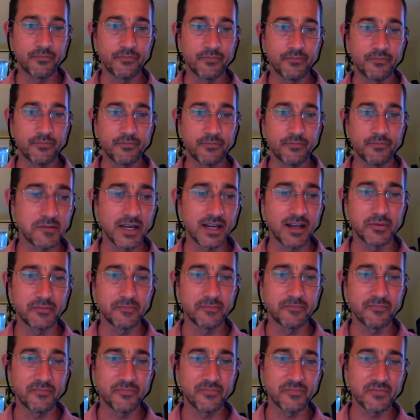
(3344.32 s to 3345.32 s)
for
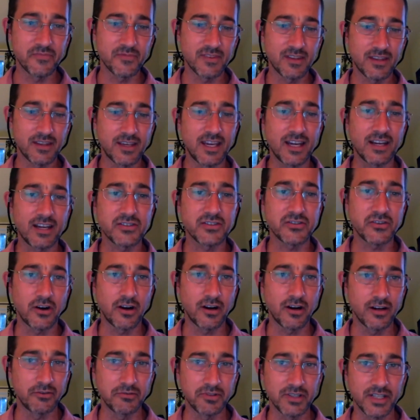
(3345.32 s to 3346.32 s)
researchers,
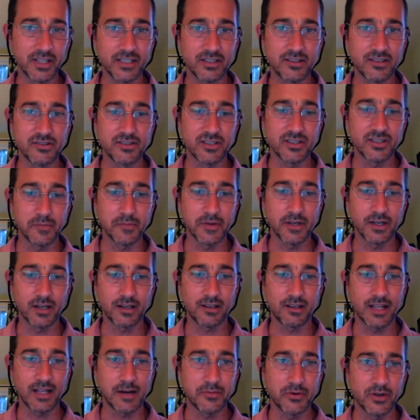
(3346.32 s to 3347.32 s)
either of you have any
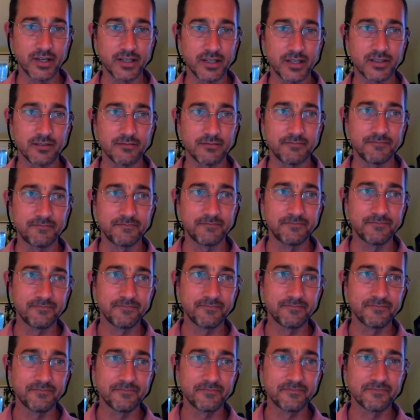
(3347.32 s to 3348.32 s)
advice that might help
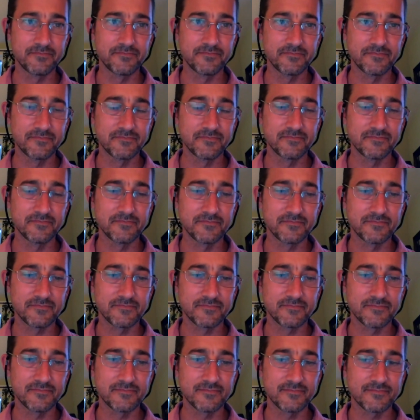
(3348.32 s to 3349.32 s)
kickstart a
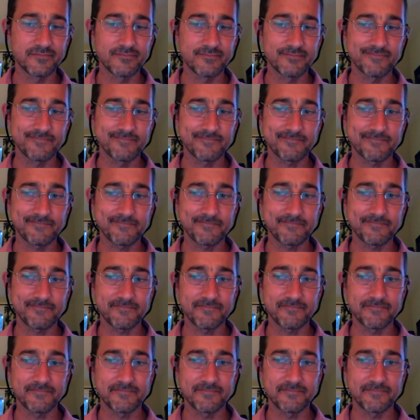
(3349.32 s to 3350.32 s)
relationship and a
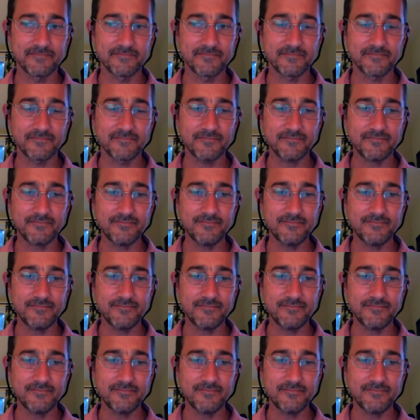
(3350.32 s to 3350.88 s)
collaboration?